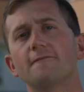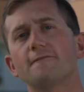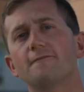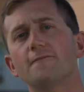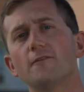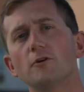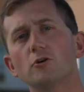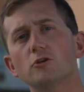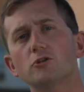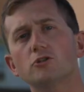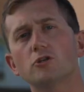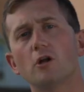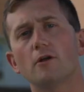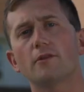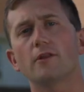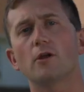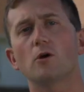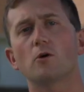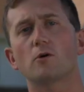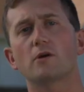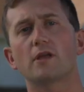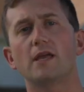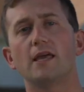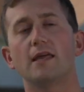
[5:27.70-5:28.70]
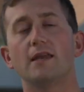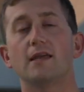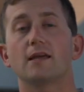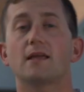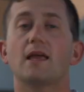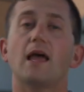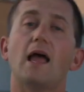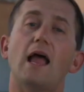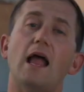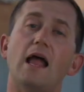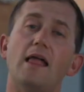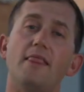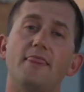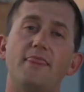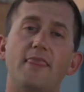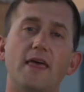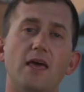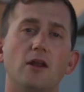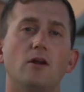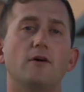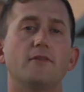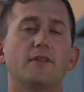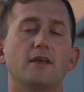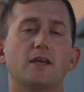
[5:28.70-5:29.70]
first on the organic and
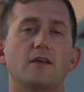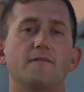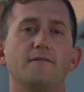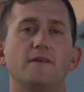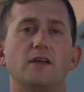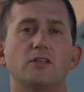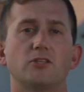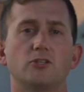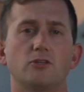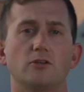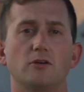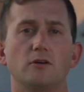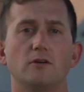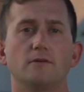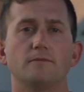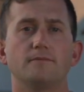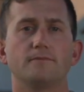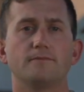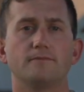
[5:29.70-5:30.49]
then on the conventional.